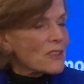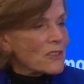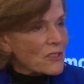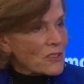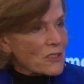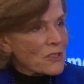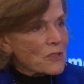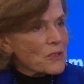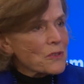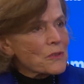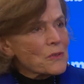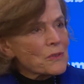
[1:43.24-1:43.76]

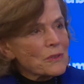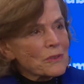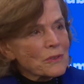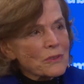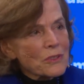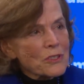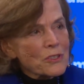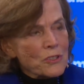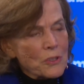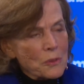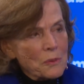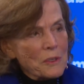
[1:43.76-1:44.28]
So
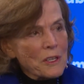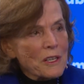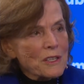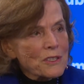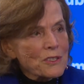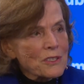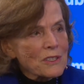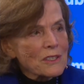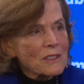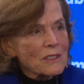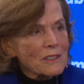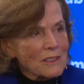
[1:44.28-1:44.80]
we should be
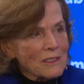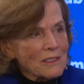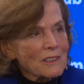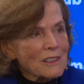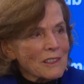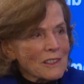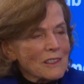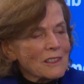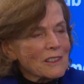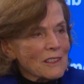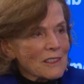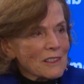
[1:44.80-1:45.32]
asking
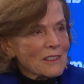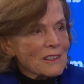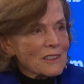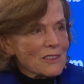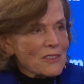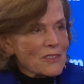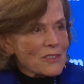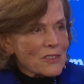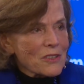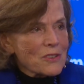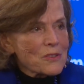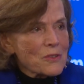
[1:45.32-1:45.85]

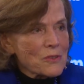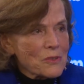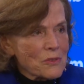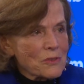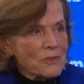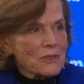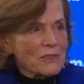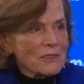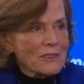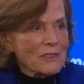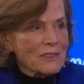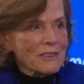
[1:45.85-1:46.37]
so
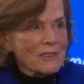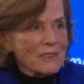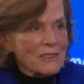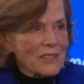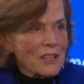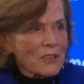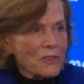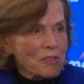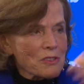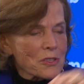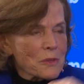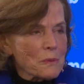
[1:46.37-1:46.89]

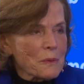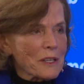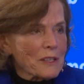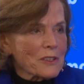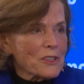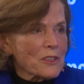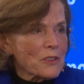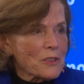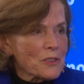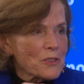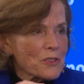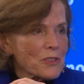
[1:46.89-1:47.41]
tell us about
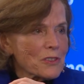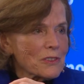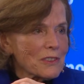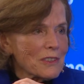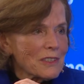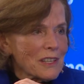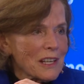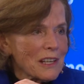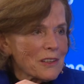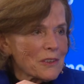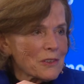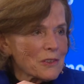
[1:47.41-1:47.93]
the ocean
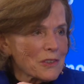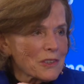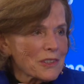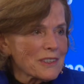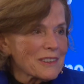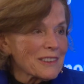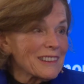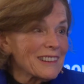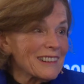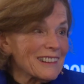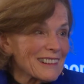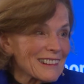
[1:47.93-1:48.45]
and how
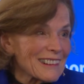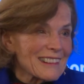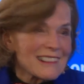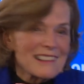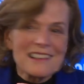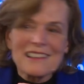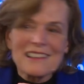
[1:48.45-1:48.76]
it